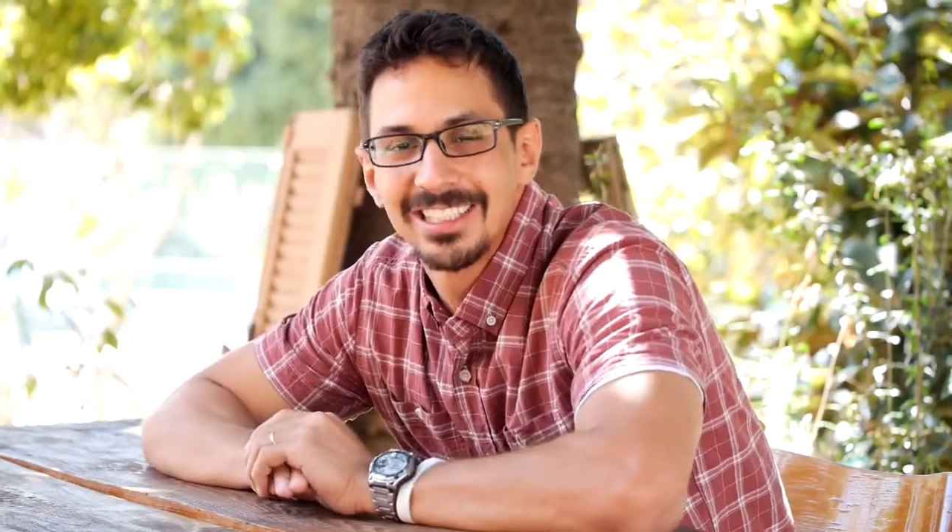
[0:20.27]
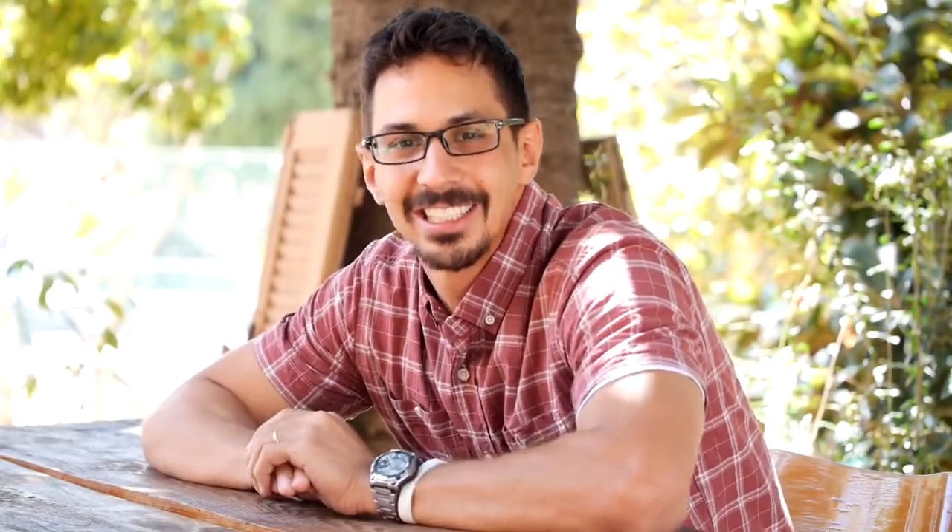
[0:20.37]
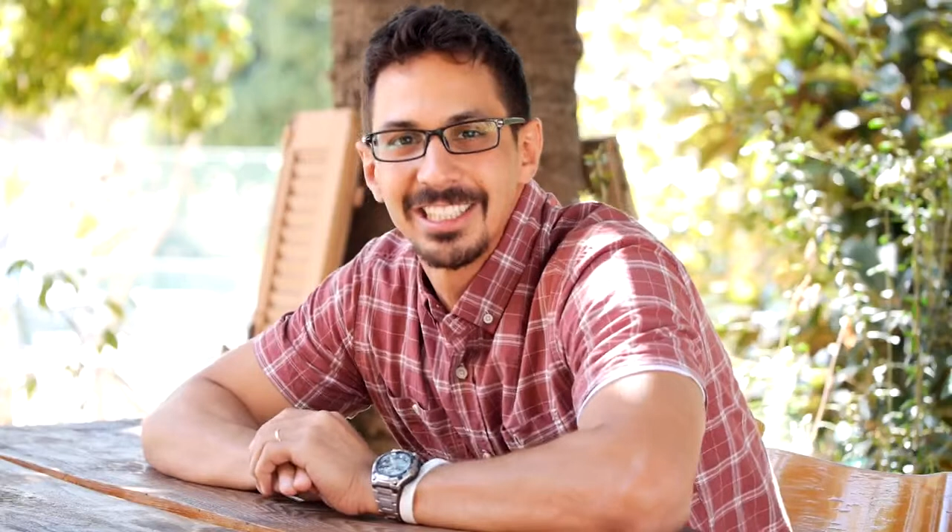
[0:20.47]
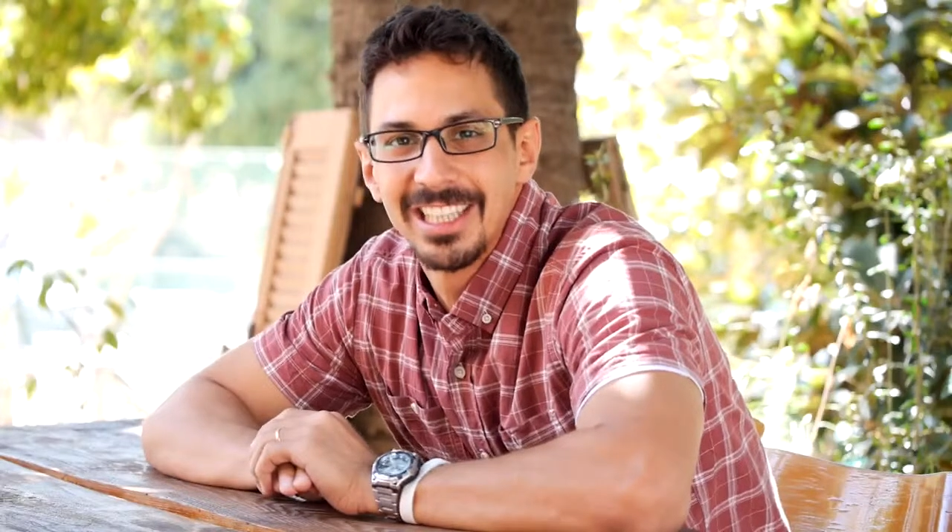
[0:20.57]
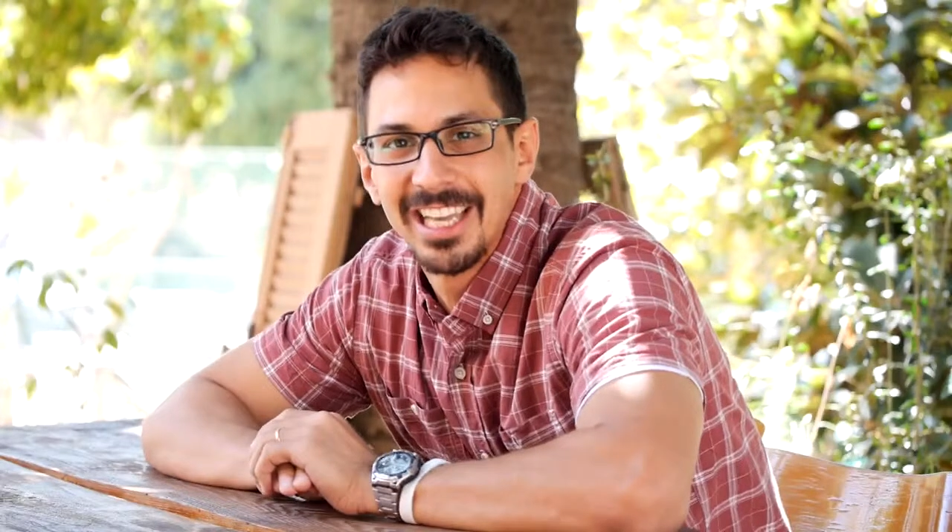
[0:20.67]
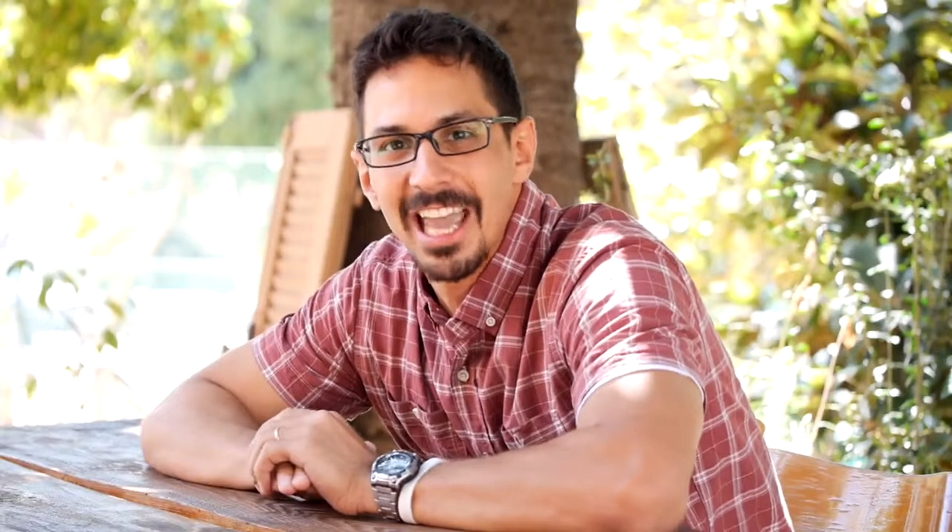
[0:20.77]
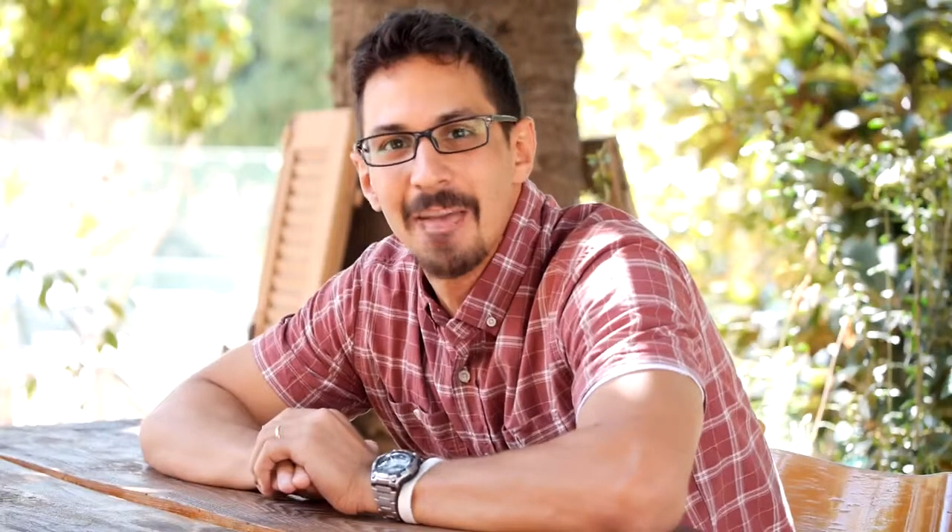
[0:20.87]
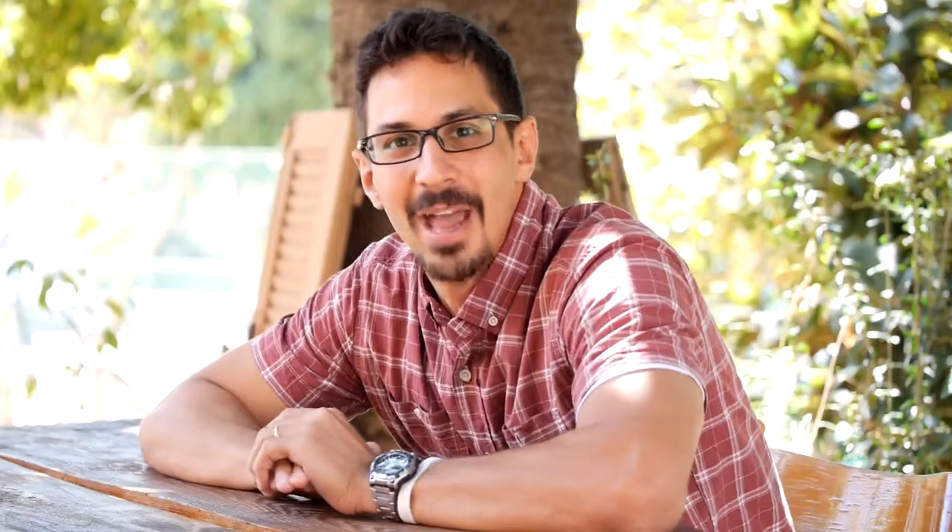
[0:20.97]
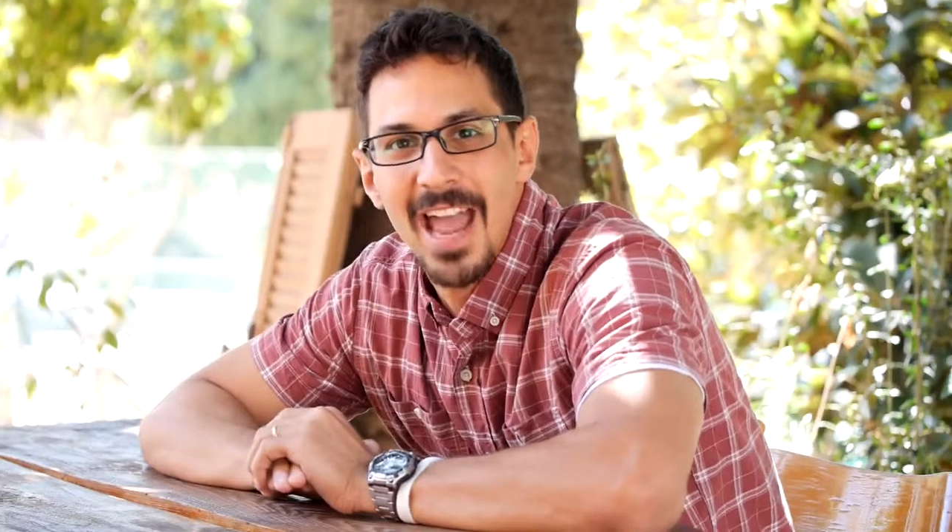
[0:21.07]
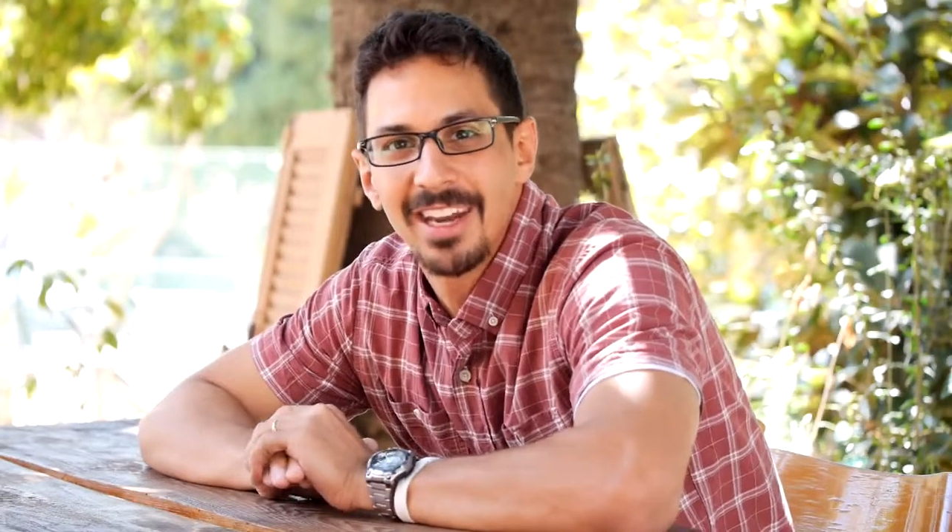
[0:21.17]
They
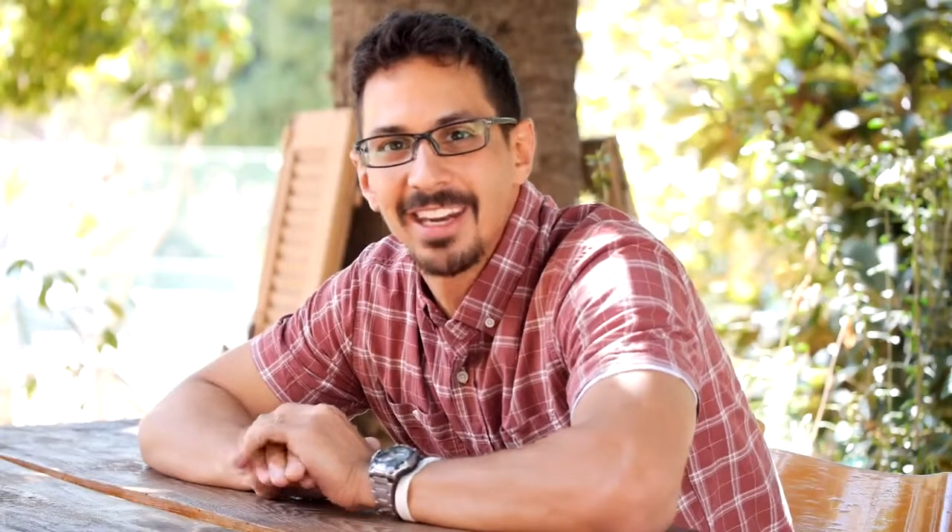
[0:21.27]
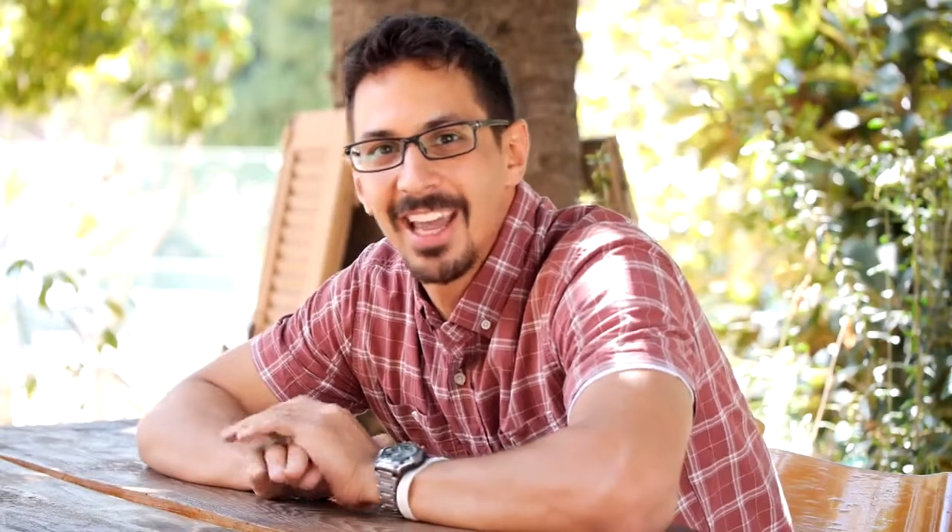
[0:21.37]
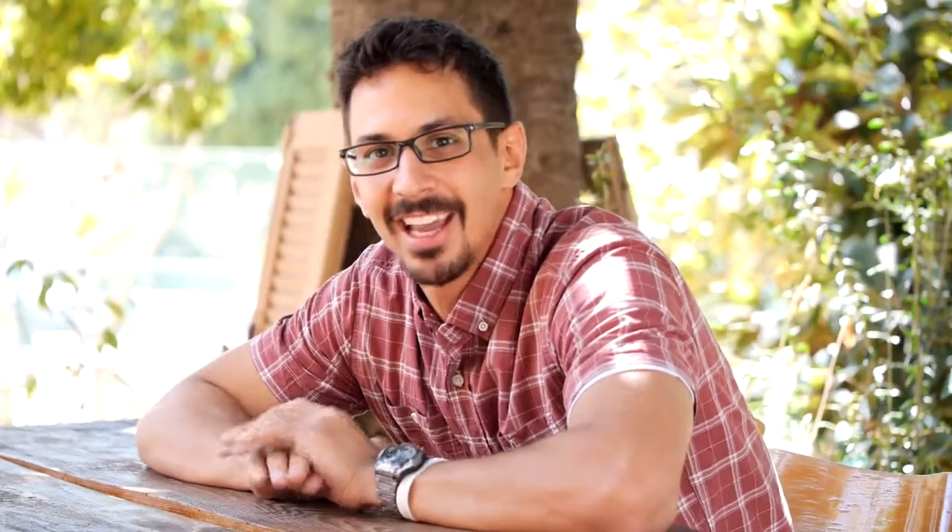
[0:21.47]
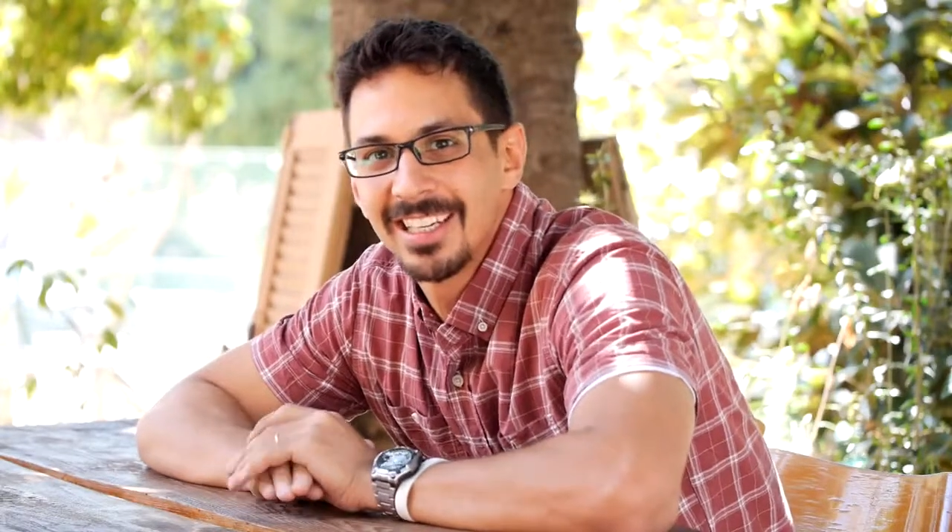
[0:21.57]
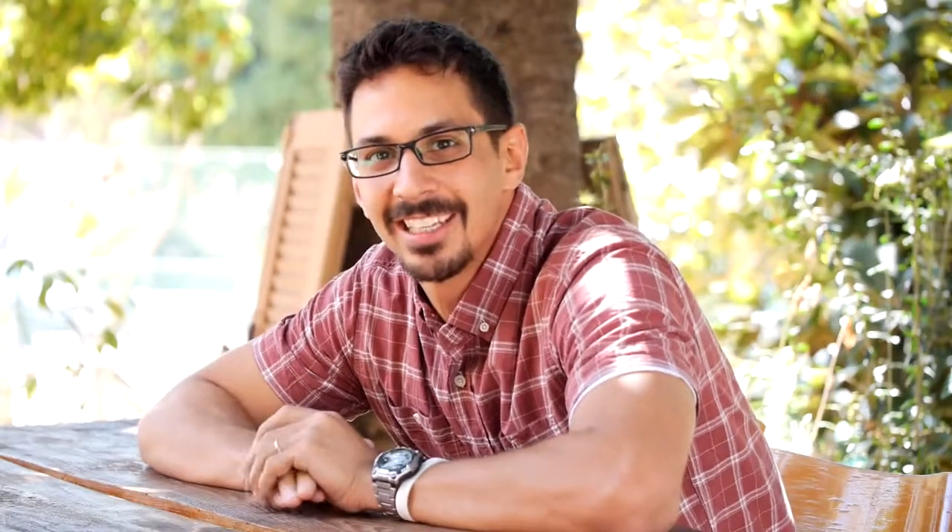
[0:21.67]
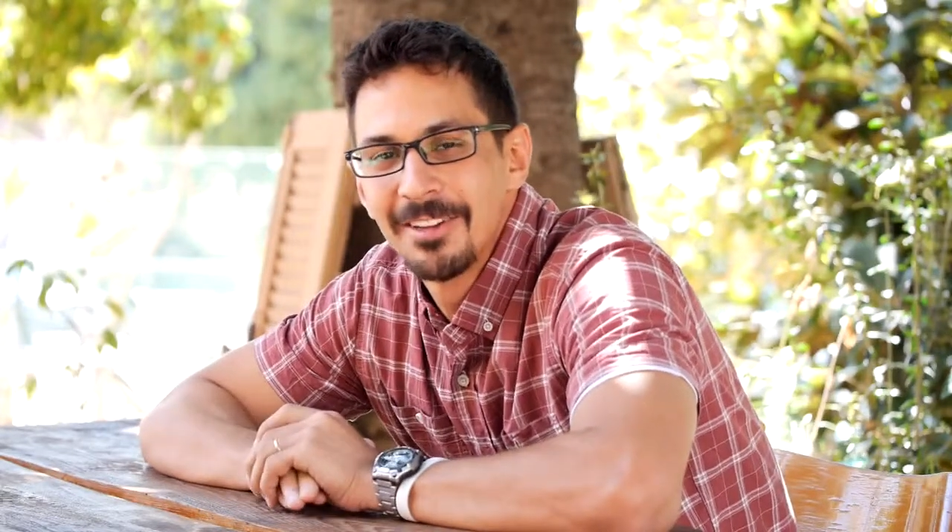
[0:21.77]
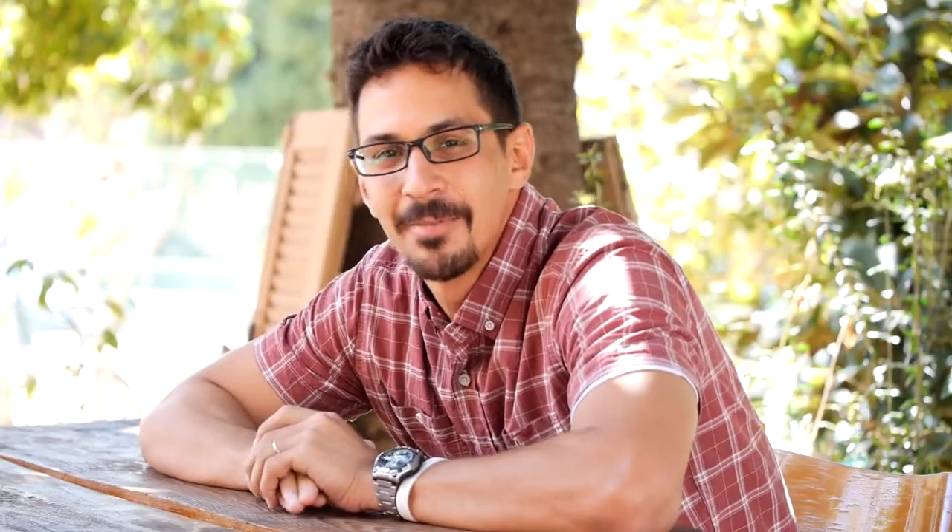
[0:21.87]
came hand in hand.